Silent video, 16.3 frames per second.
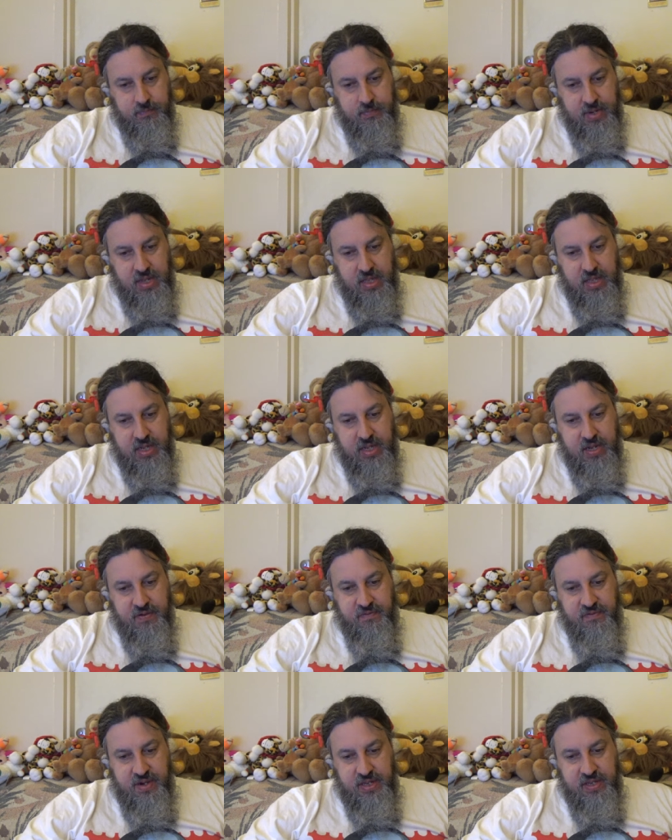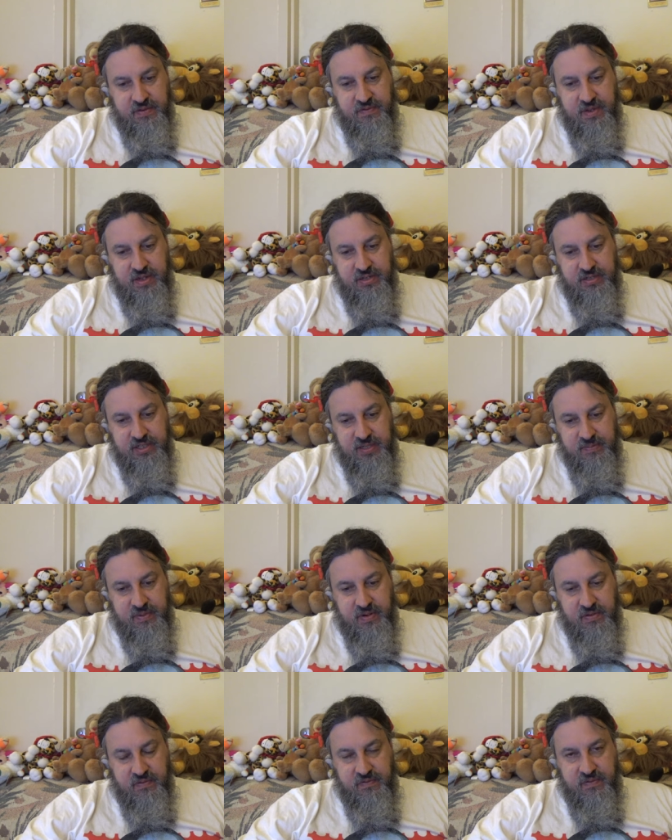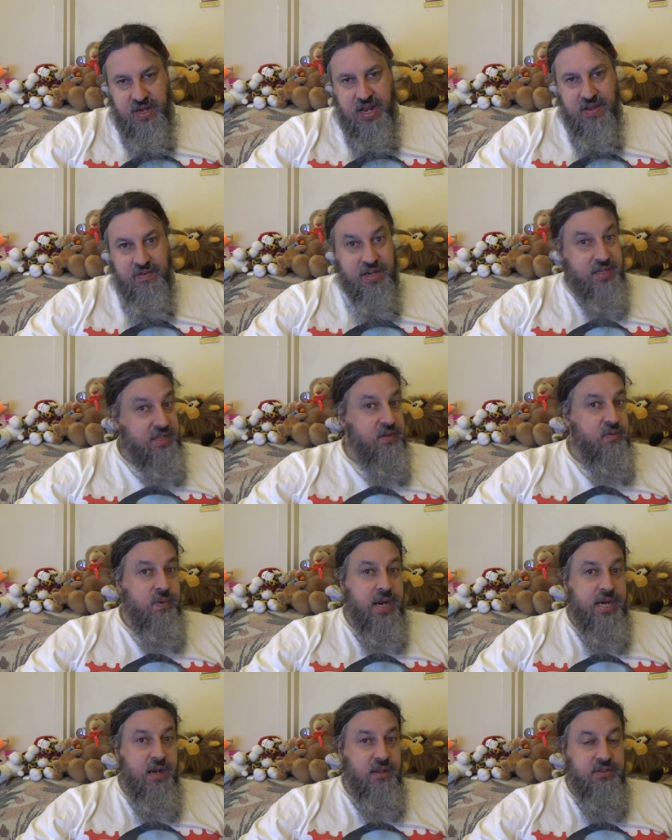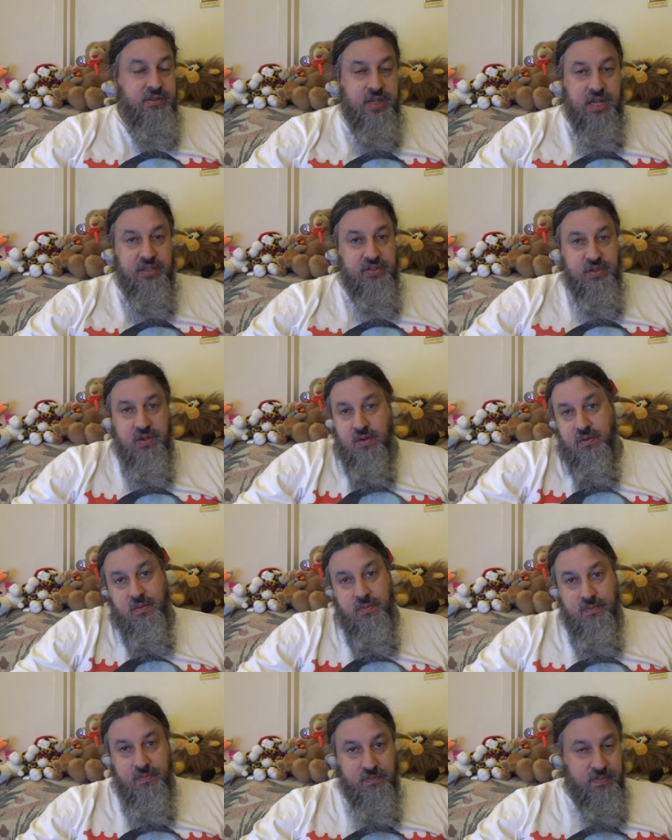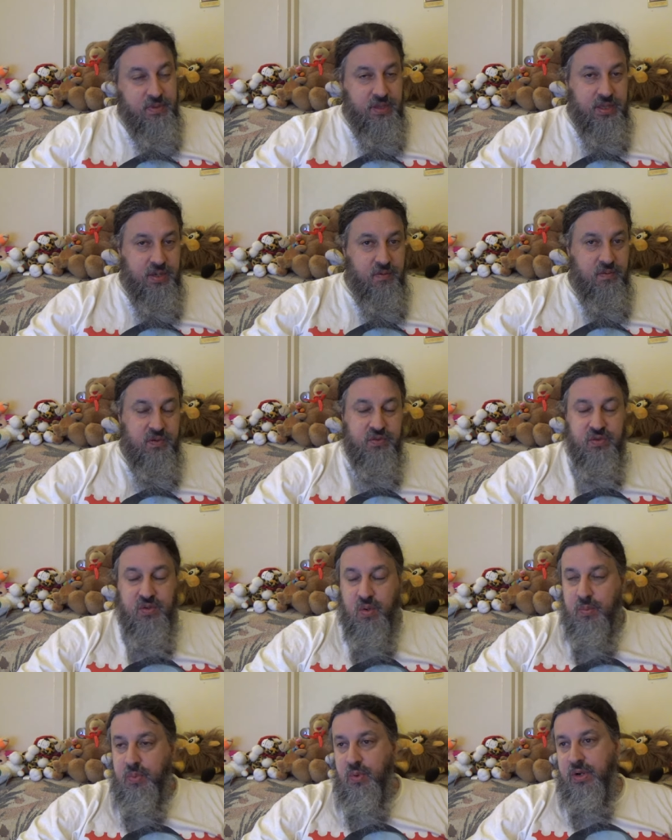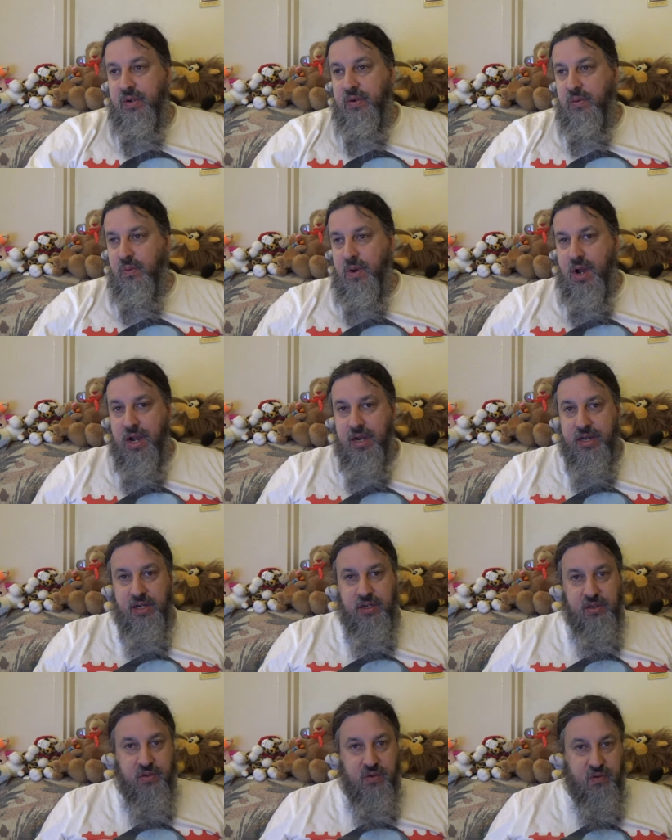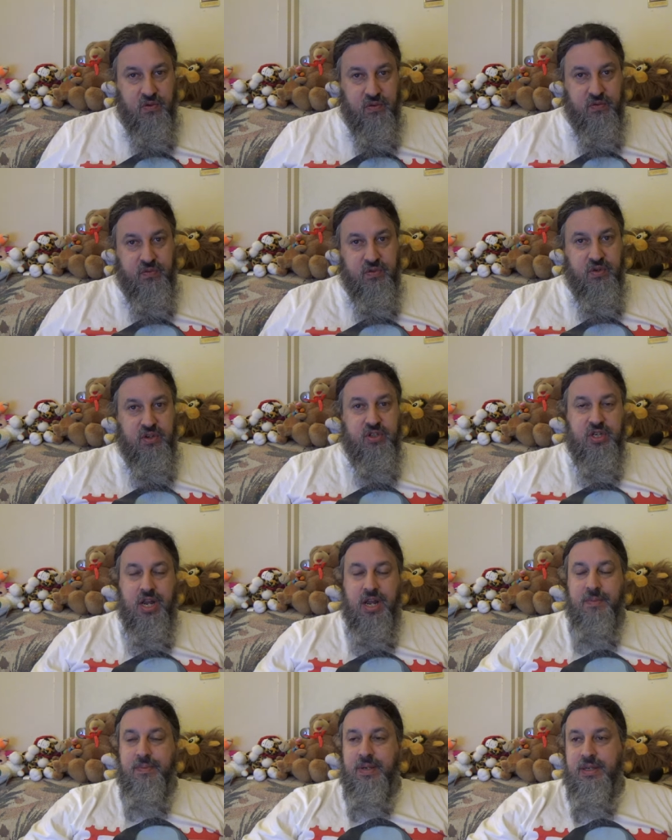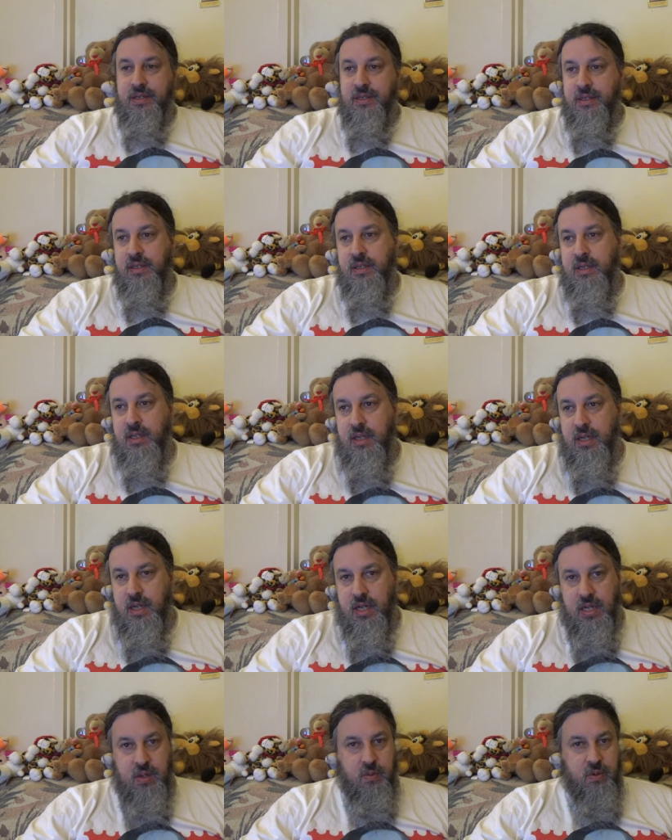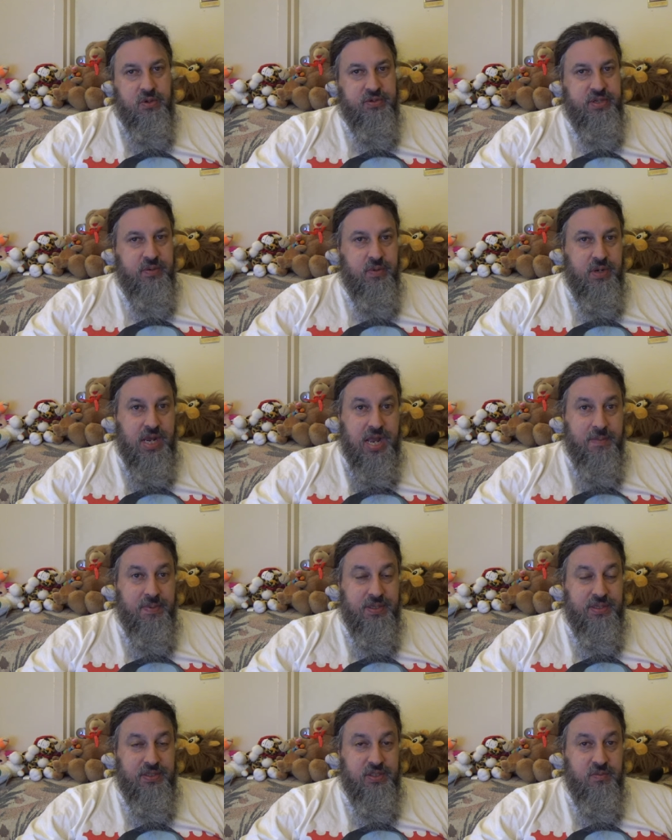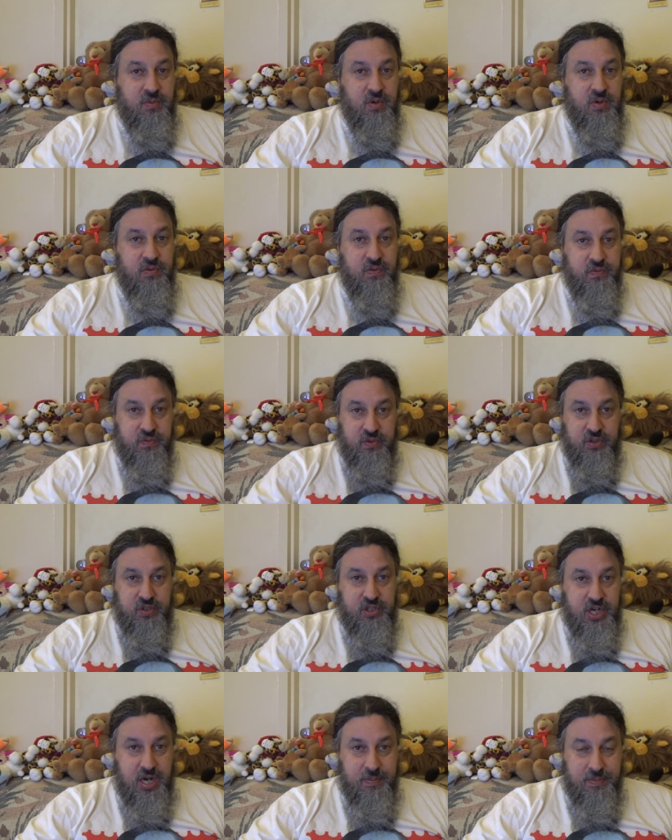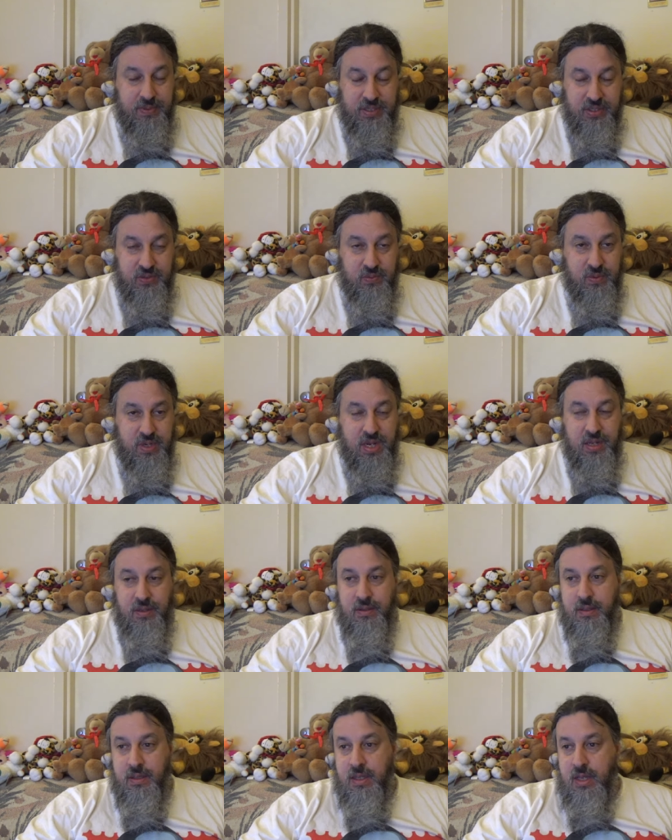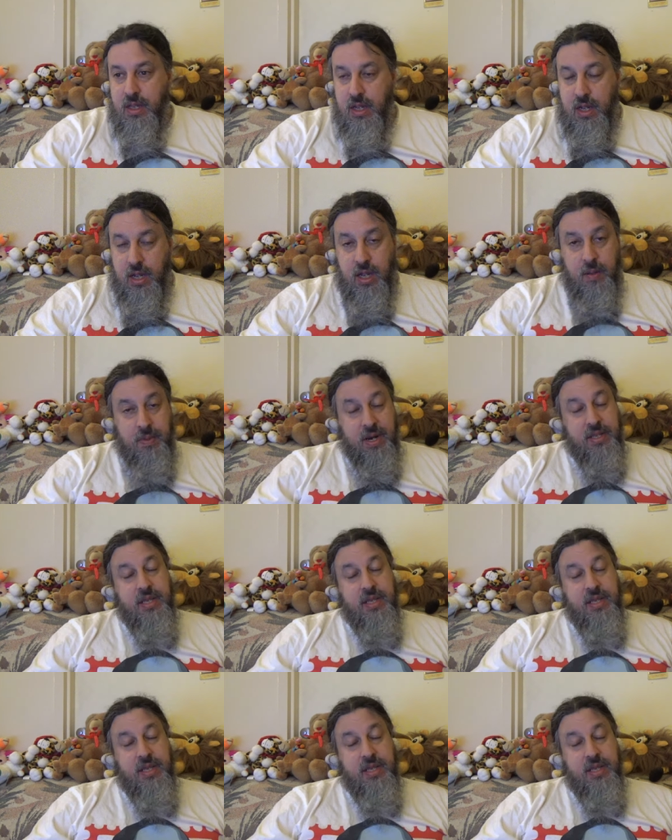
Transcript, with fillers: I think I finally fell asleep around 5, and it did rain outside, so there was no point in walking and going food shopping. We'll see what happens tomorrow for food shopping as well. But I